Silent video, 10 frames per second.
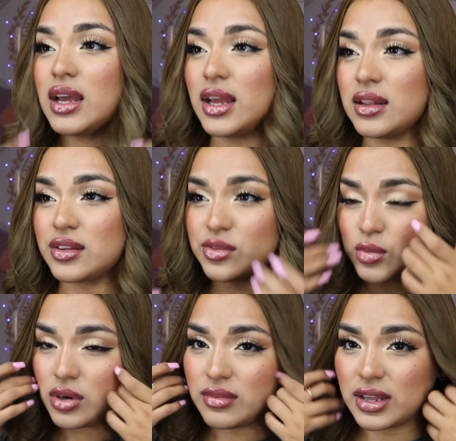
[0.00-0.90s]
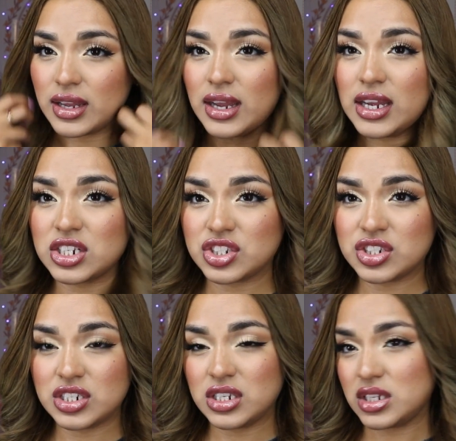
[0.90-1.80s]
It looks more of like an
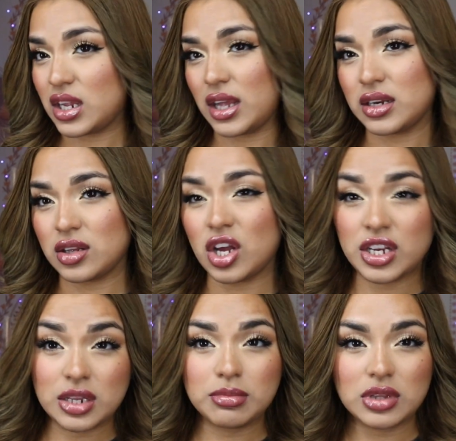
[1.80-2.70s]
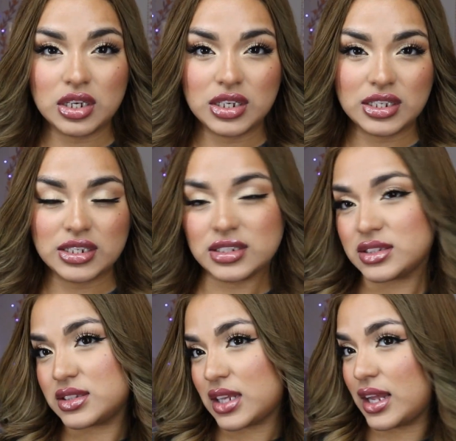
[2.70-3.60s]
ashy kind of honey blonde
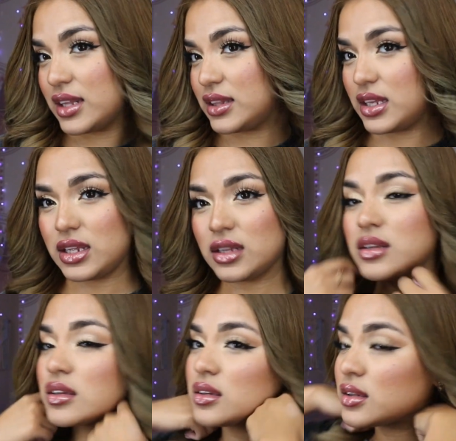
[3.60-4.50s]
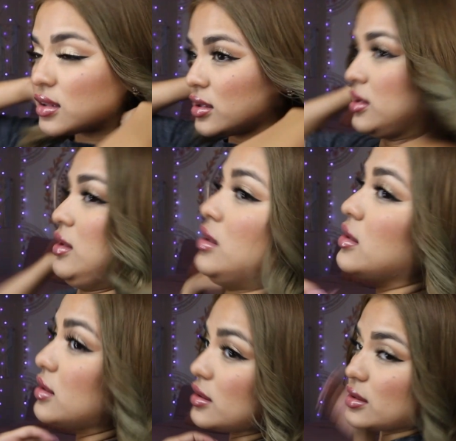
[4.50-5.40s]
kind of thing.
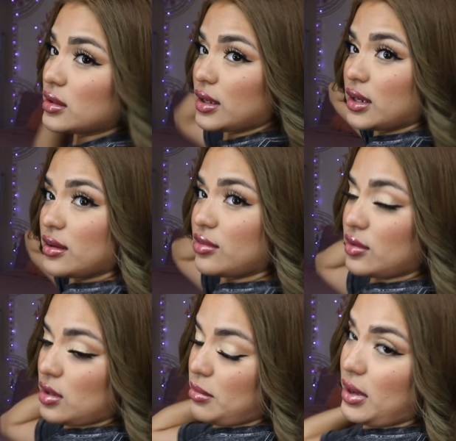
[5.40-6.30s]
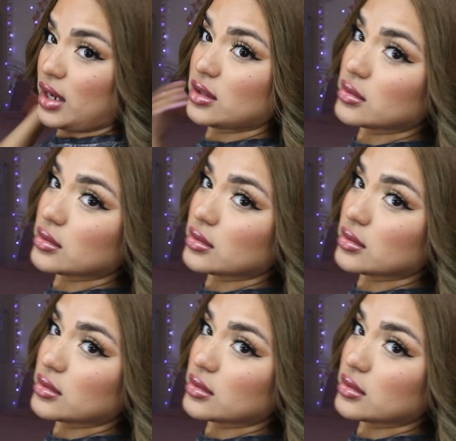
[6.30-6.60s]
Look at it from the back.